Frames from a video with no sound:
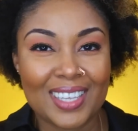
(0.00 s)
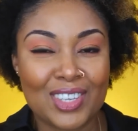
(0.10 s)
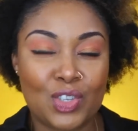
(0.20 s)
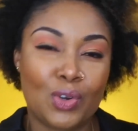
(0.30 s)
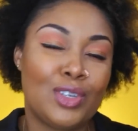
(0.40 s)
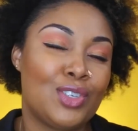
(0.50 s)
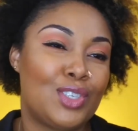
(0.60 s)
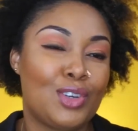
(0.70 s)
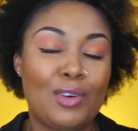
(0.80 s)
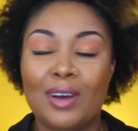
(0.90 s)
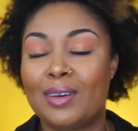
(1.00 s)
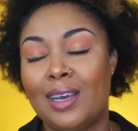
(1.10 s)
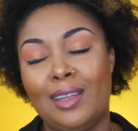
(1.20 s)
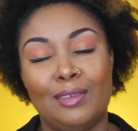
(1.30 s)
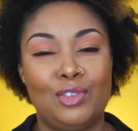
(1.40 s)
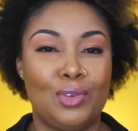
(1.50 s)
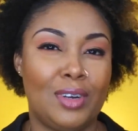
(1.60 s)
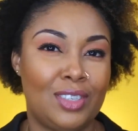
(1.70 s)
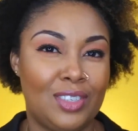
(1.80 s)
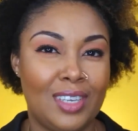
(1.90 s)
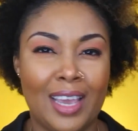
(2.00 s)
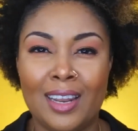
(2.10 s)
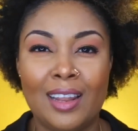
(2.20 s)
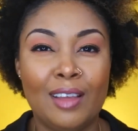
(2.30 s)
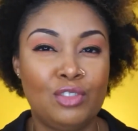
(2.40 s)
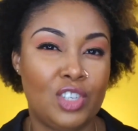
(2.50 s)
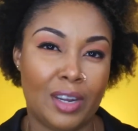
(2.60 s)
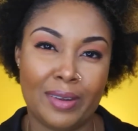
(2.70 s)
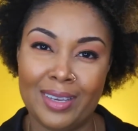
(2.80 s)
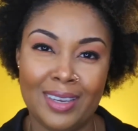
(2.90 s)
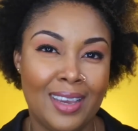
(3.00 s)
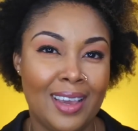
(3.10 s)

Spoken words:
Like, George is so, I love George, and I love Jerry.